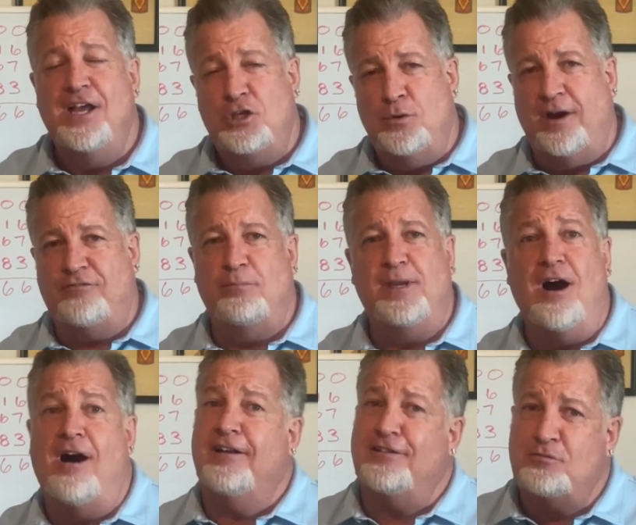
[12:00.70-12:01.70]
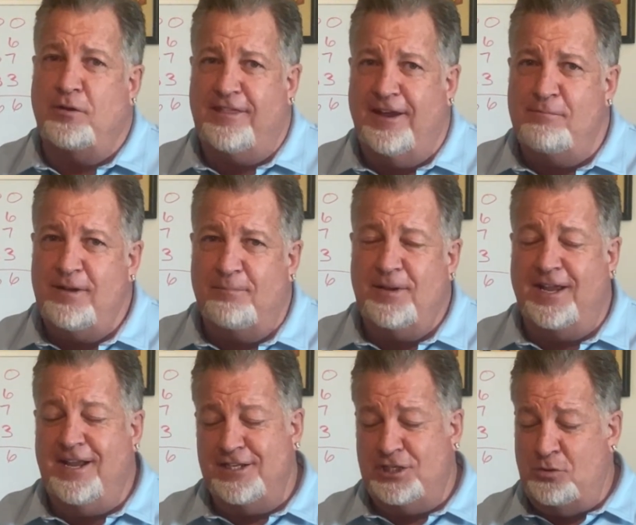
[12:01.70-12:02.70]
you have to be honest with them
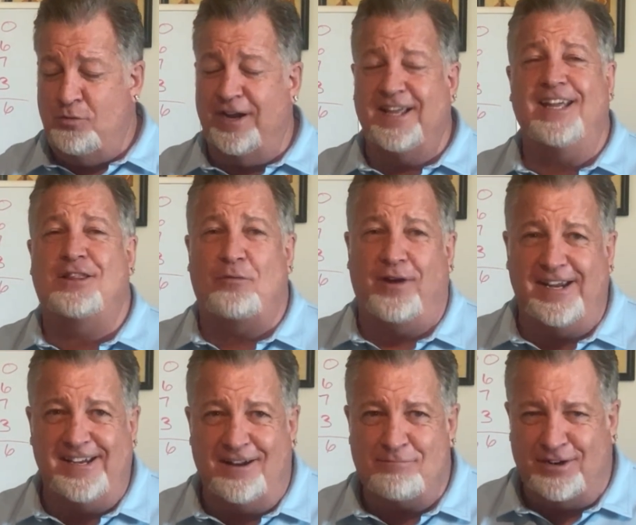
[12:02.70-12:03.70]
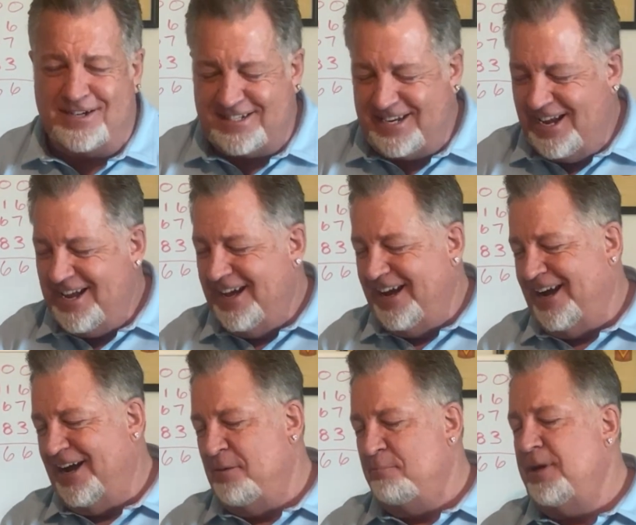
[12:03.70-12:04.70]
because you want to get the right numbers,
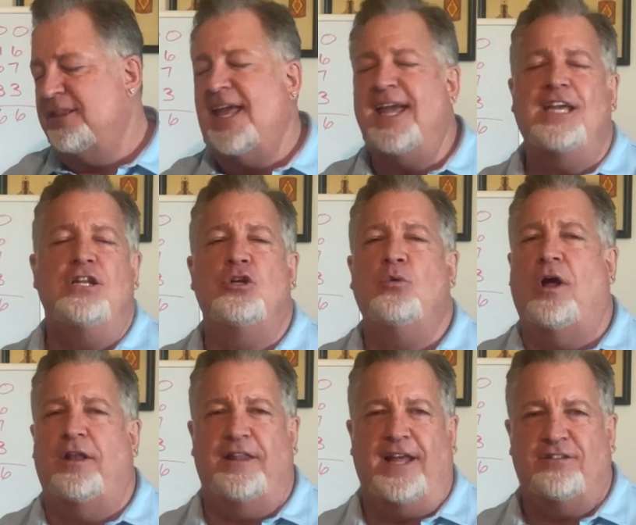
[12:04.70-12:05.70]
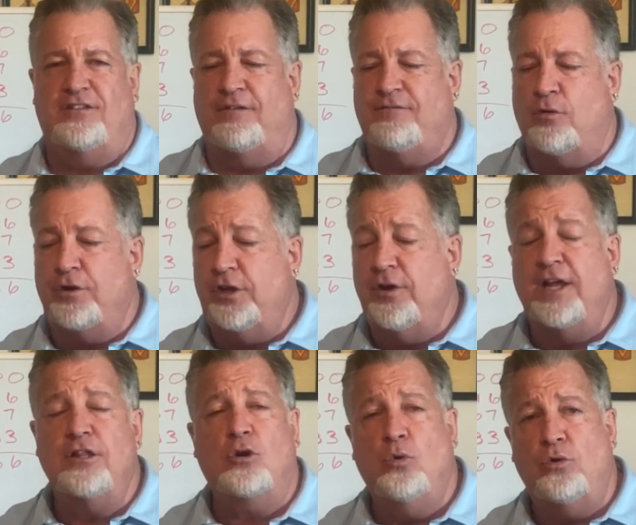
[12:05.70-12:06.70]
but they can do all of that stuff for you.
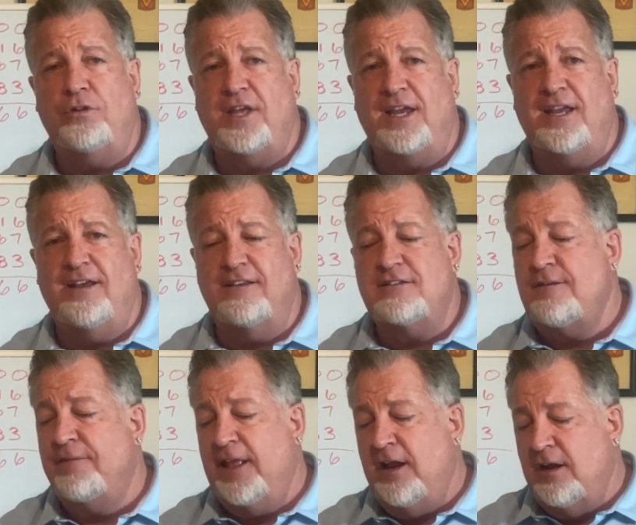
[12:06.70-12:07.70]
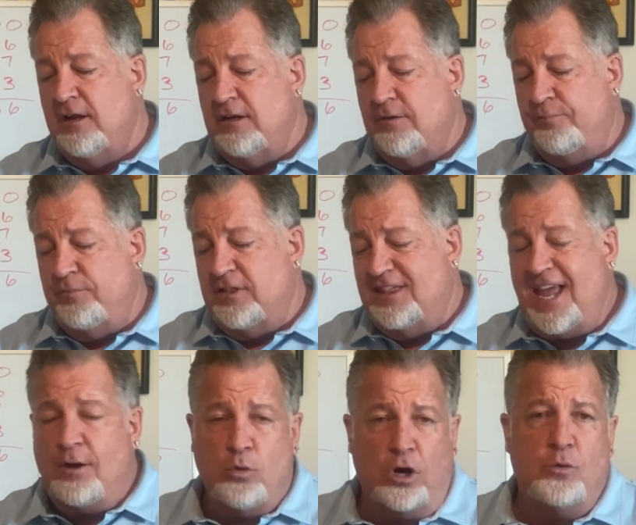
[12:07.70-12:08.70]
And the cool thing is,
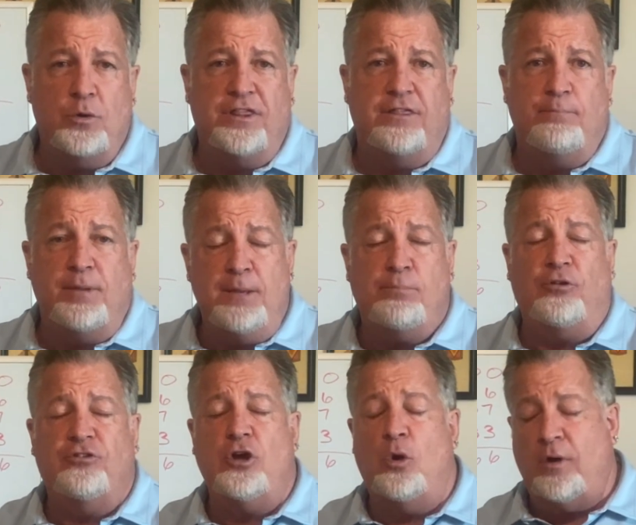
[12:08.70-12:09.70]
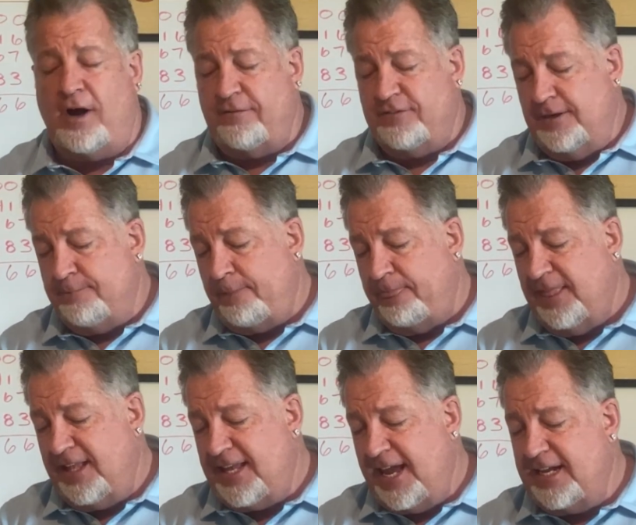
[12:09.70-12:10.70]
they work with people so often
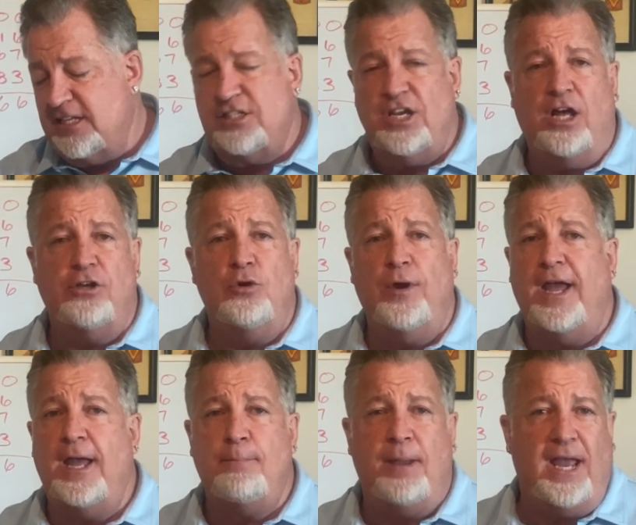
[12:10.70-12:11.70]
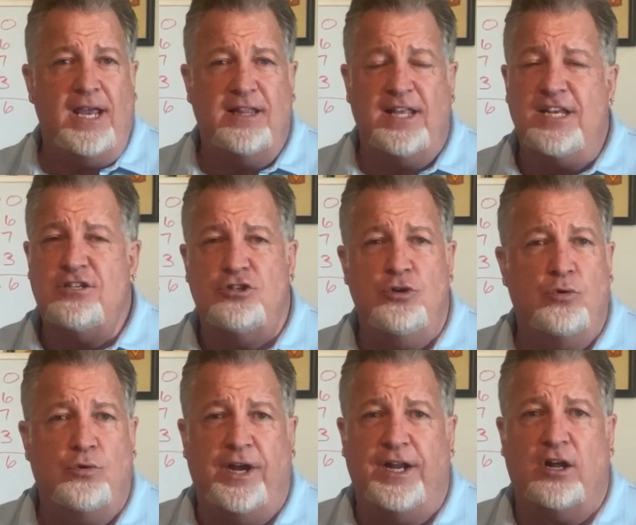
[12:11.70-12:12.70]
that they can tell you, hey, pay these 2
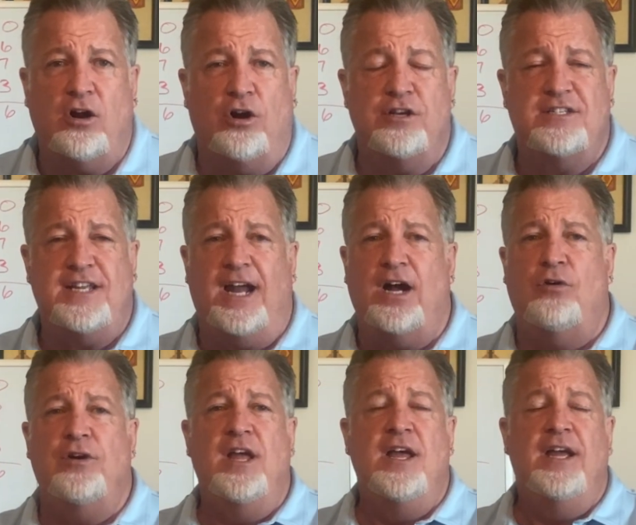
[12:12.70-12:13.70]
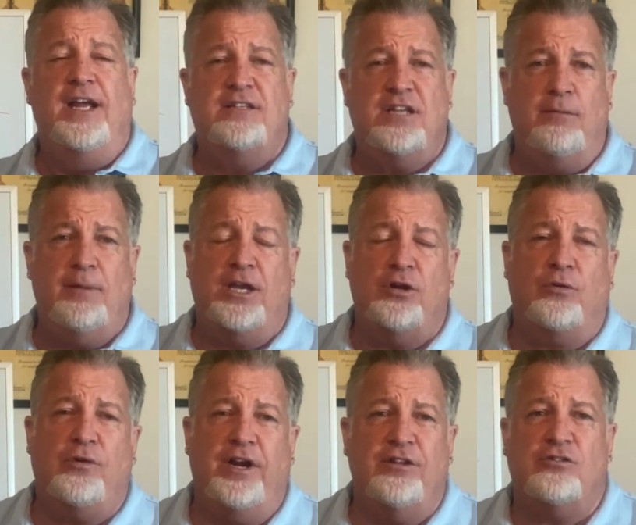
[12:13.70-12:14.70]
credit cards down. It's going to make your
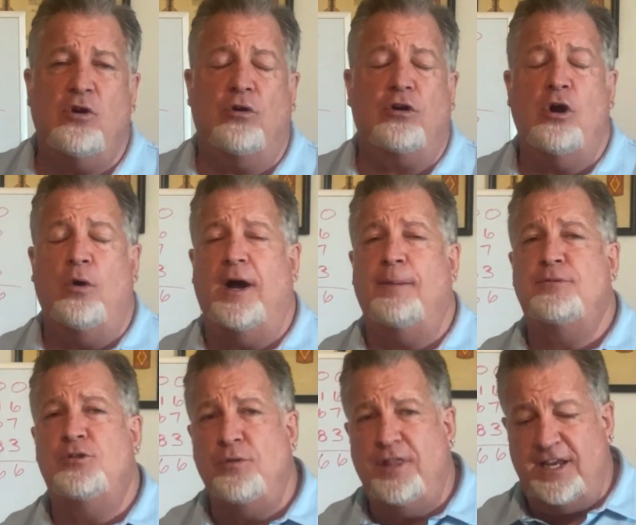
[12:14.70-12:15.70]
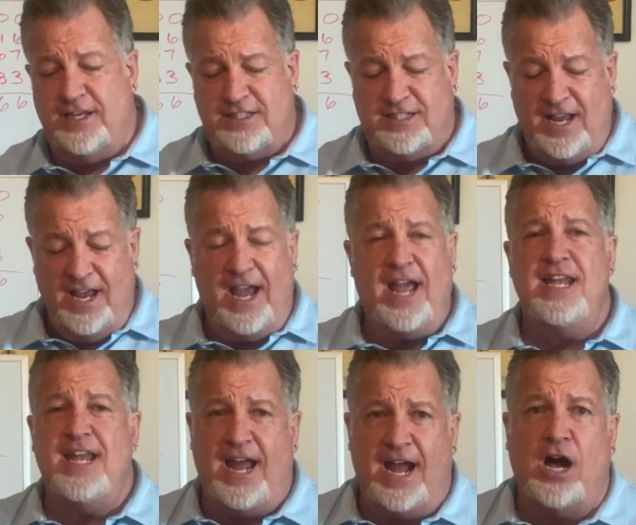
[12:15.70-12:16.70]
credit score go up to this,
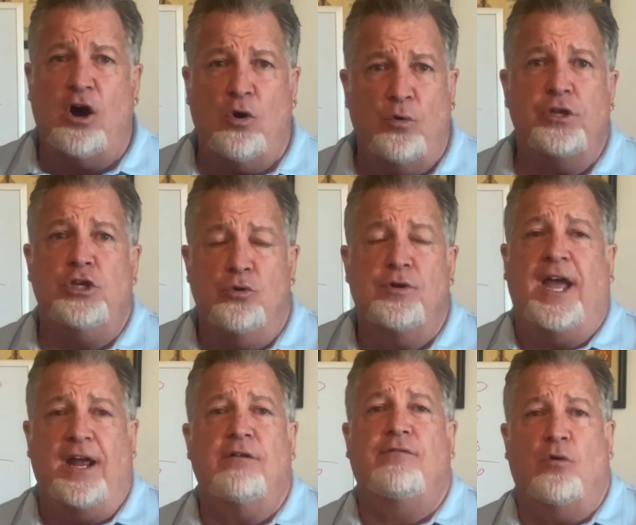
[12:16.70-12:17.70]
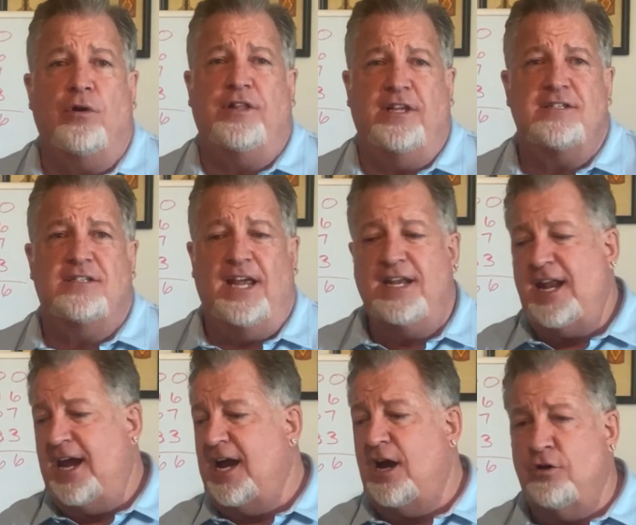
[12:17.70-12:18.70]
and now you can afford this, and
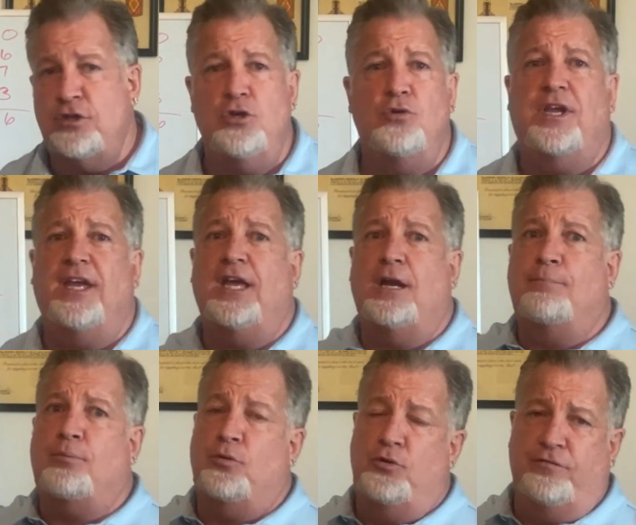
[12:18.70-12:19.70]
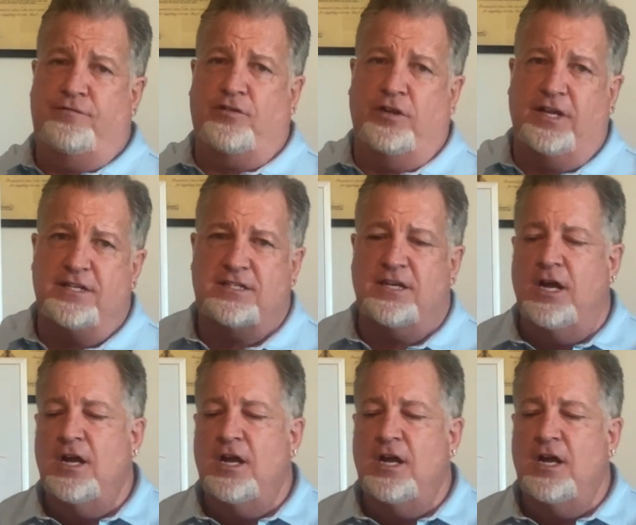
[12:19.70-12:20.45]
now you can get approved for this.